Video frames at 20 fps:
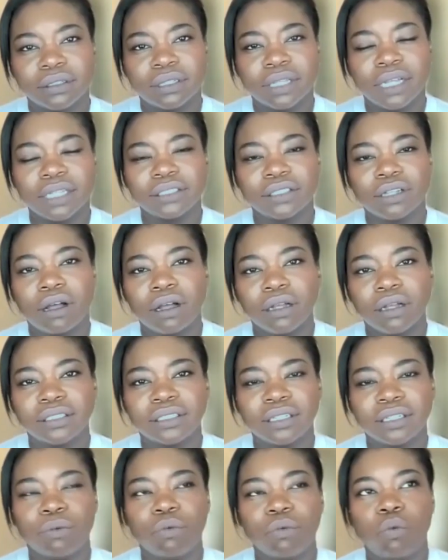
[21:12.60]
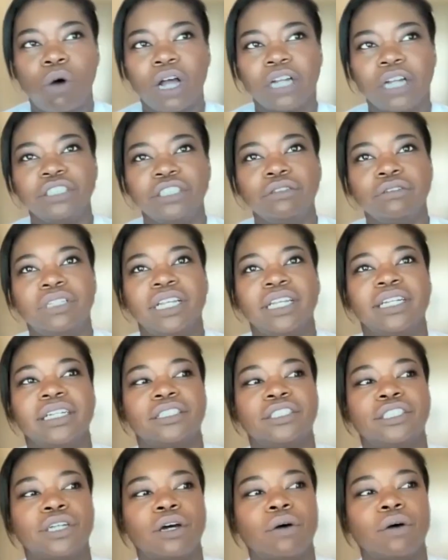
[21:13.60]
That's awesome. Why do you think
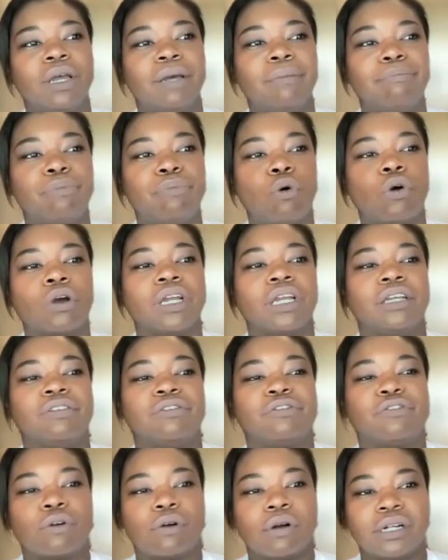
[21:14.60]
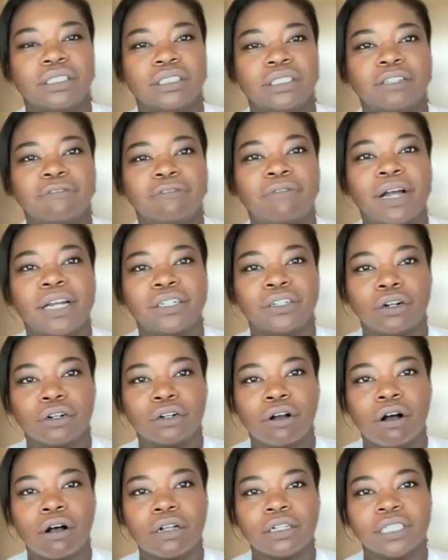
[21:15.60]
it's so important for us to find our
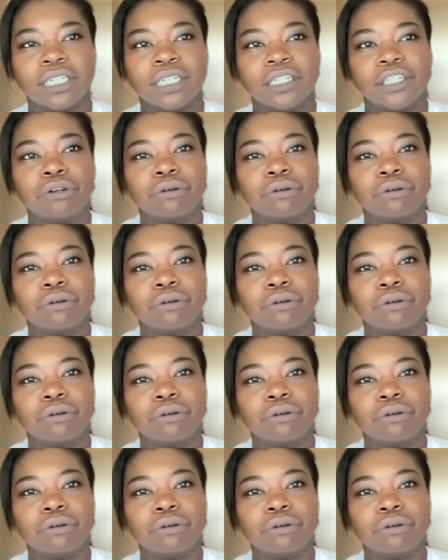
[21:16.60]
calling?